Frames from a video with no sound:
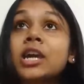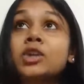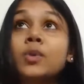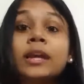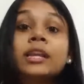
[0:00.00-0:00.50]

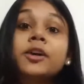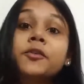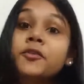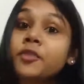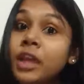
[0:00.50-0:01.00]
you get
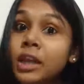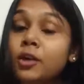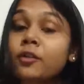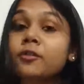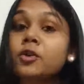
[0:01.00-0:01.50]
afraid
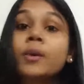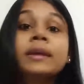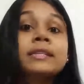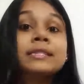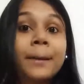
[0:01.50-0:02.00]
of
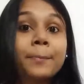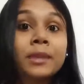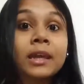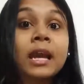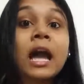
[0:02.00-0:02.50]
doing
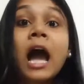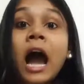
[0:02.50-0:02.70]
something